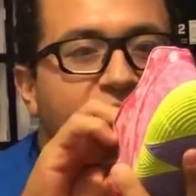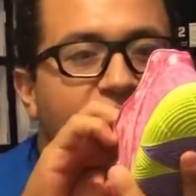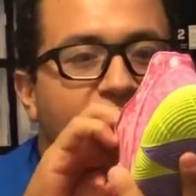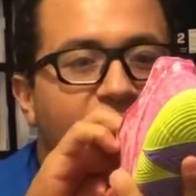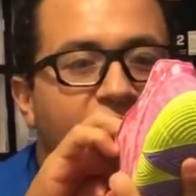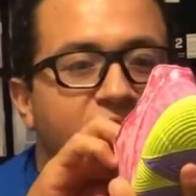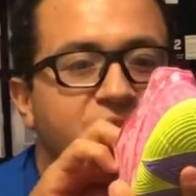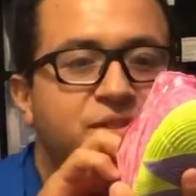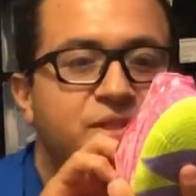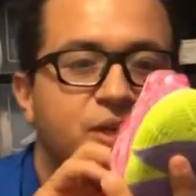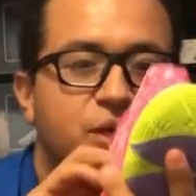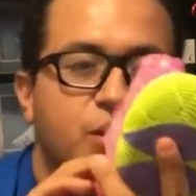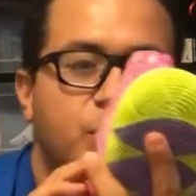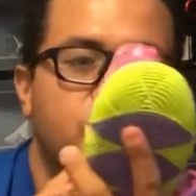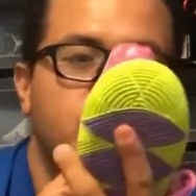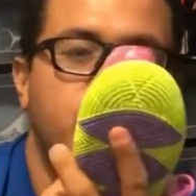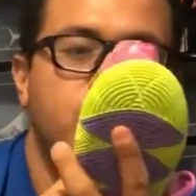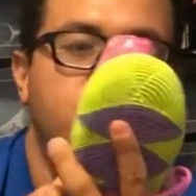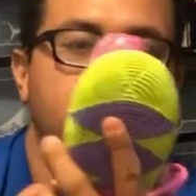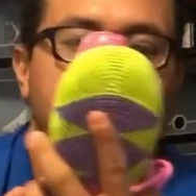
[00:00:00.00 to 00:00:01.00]

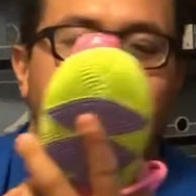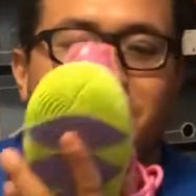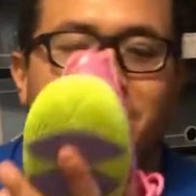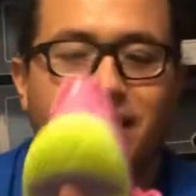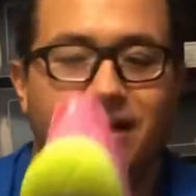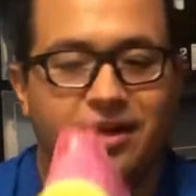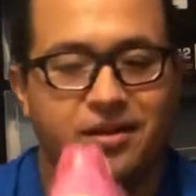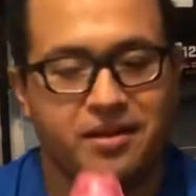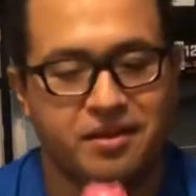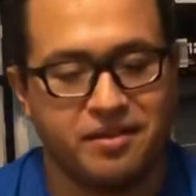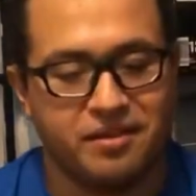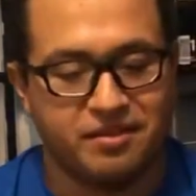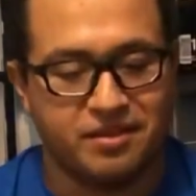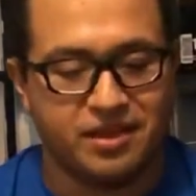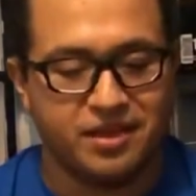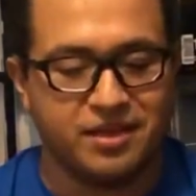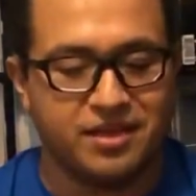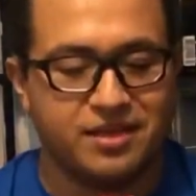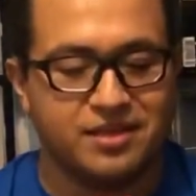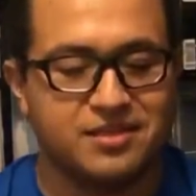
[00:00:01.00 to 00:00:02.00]
Also, another
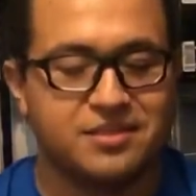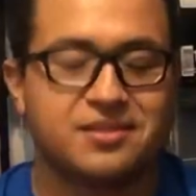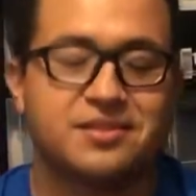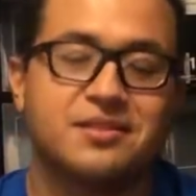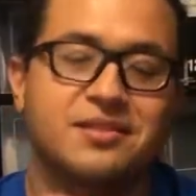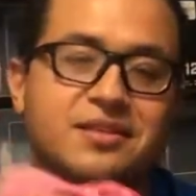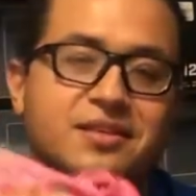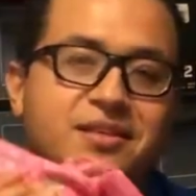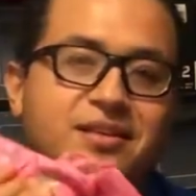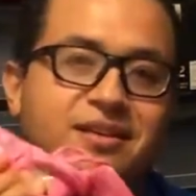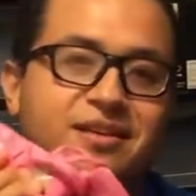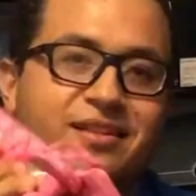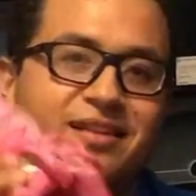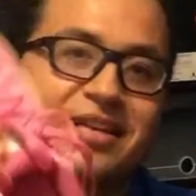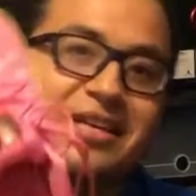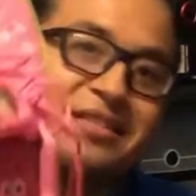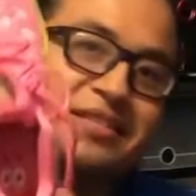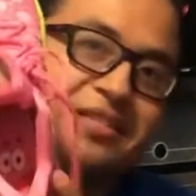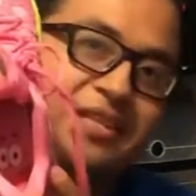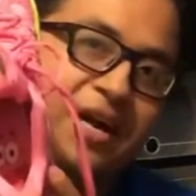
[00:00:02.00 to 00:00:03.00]
thing is the
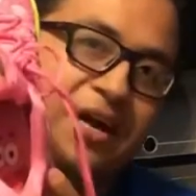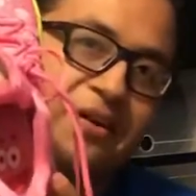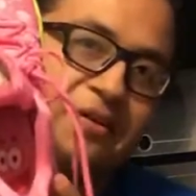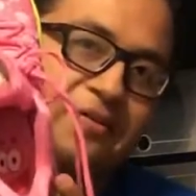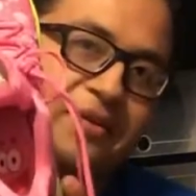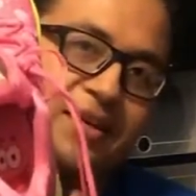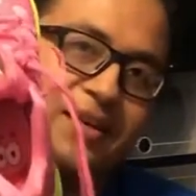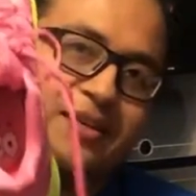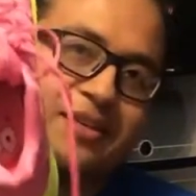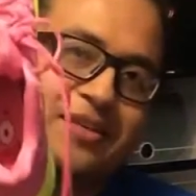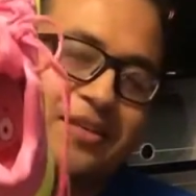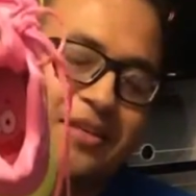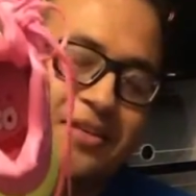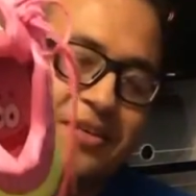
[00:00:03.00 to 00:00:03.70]
inside of it,